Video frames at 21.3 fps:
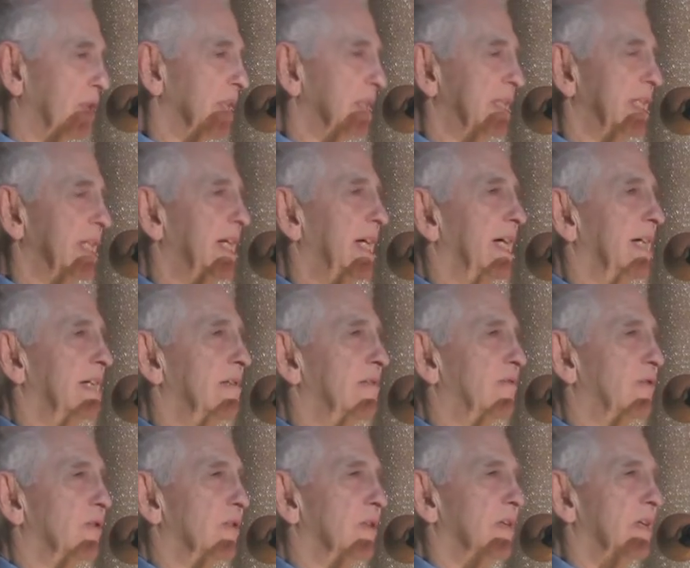us again
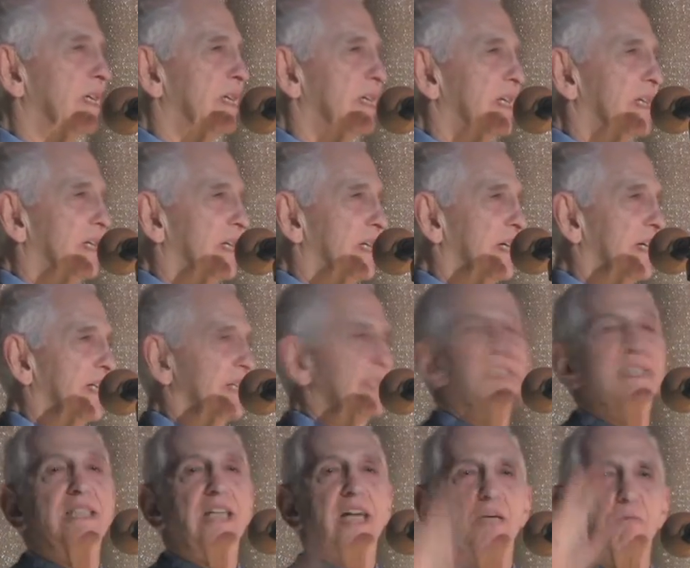for
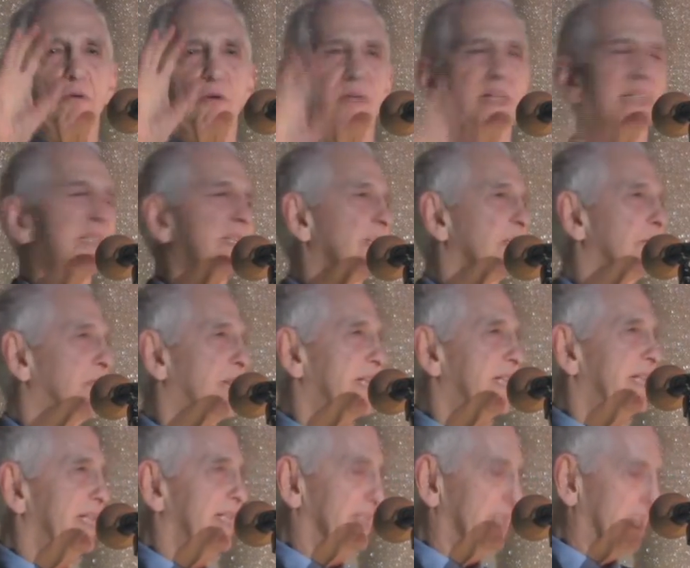this time we're in till
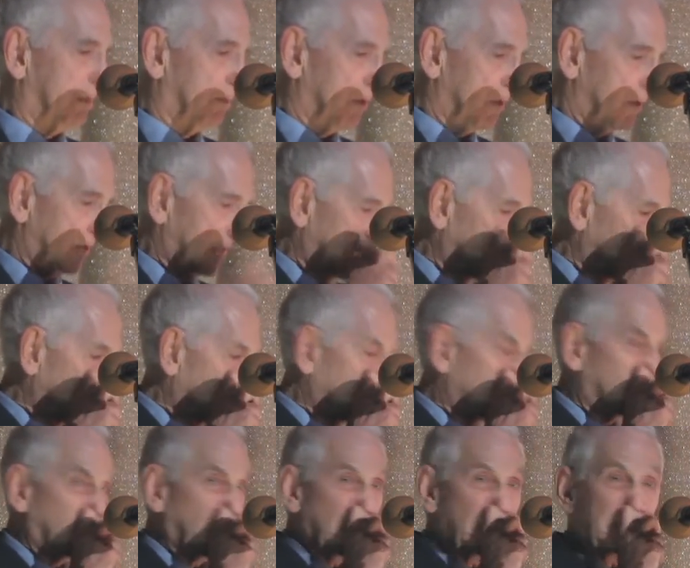Monday, and supposedly, and so
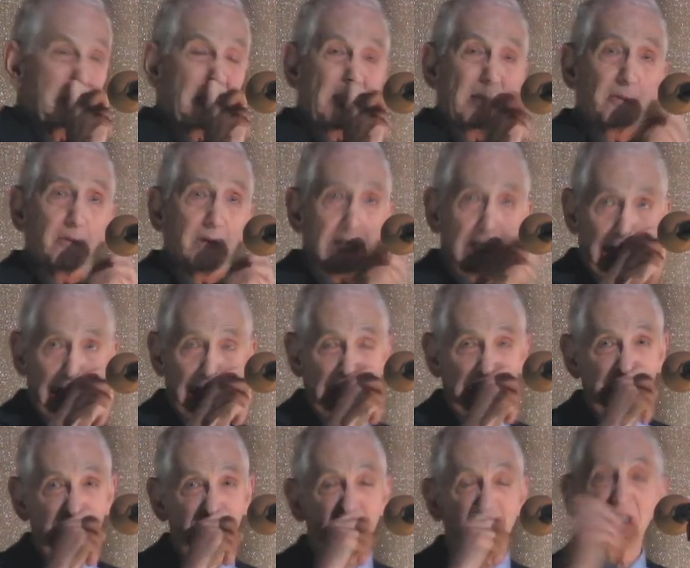forth. And by the way,
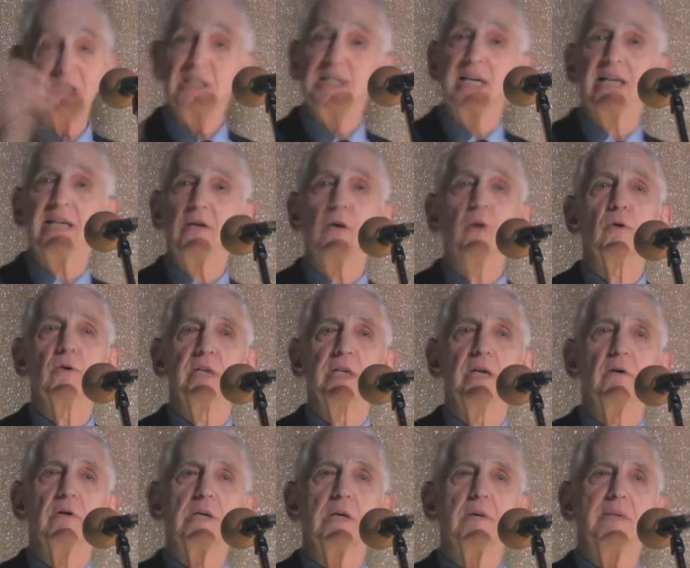as far as I know, the
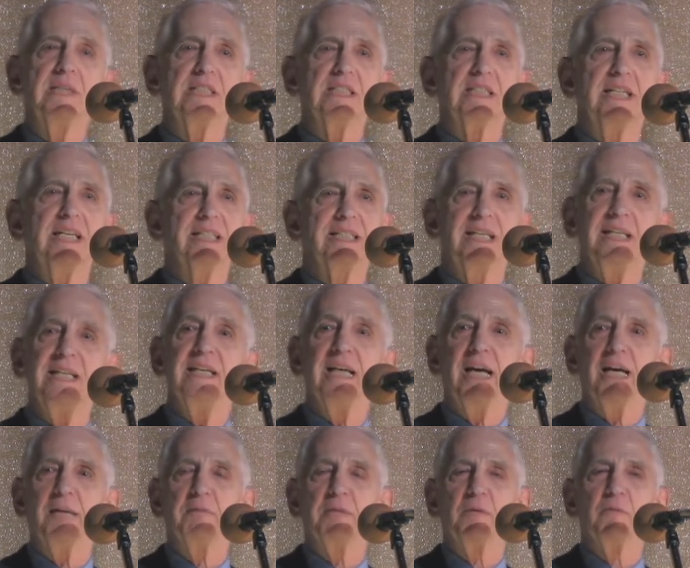only reason that didn't
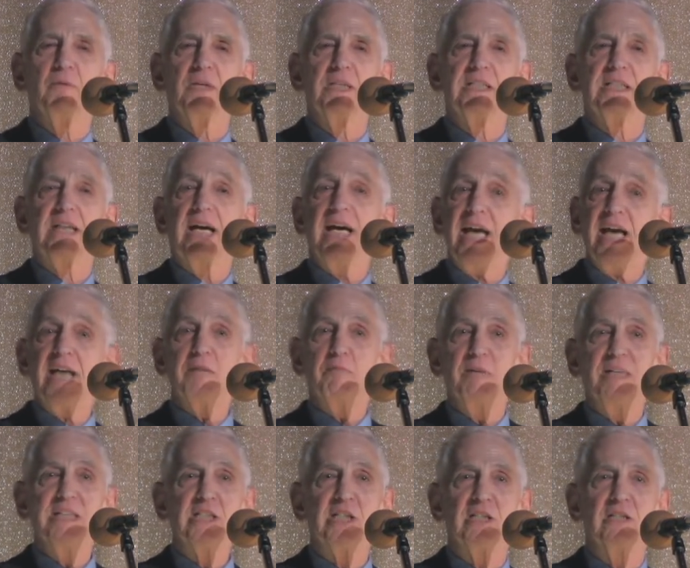happen was I had
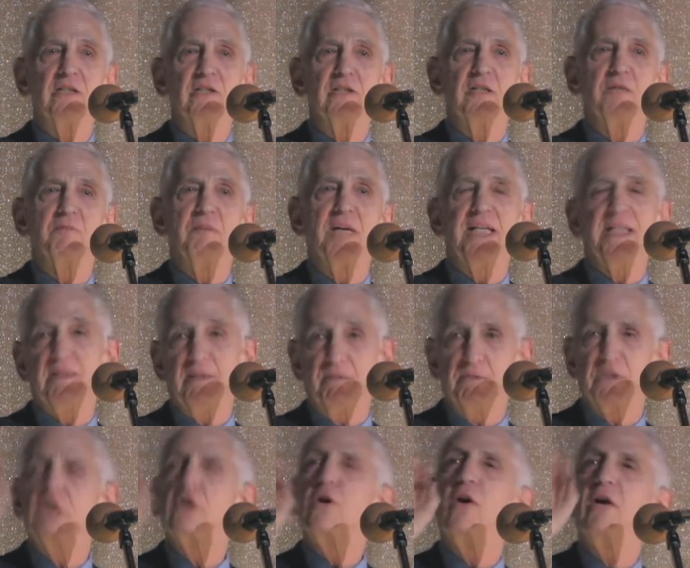mentioned to them, I
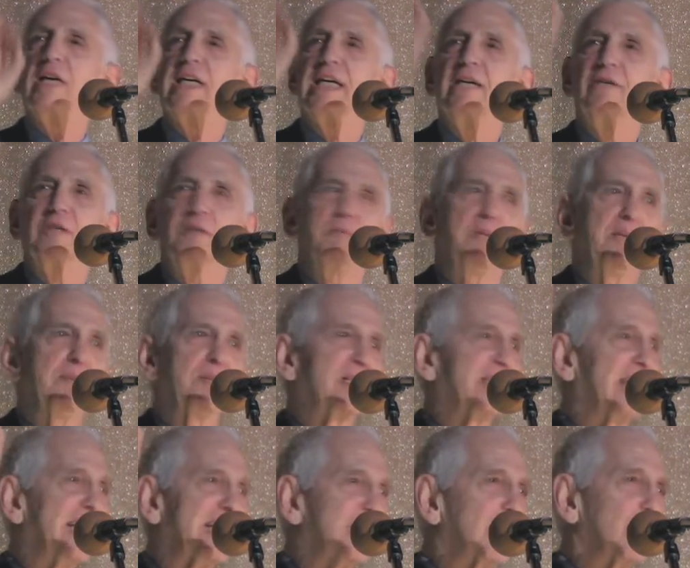was calling out to people,
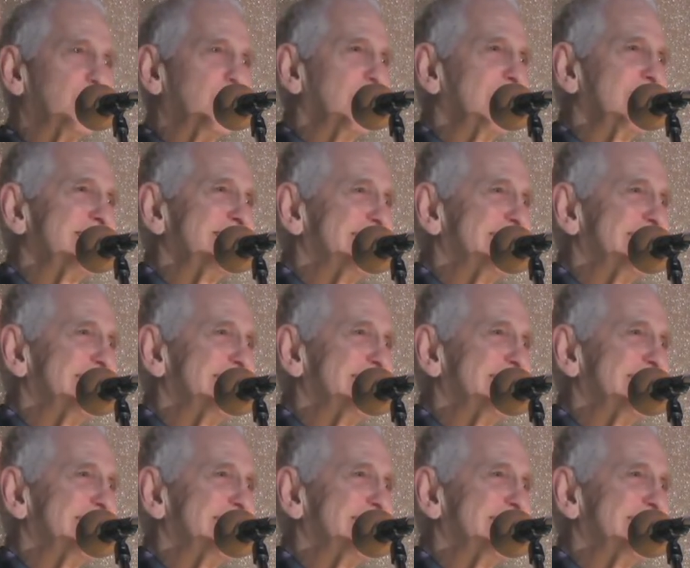get the word to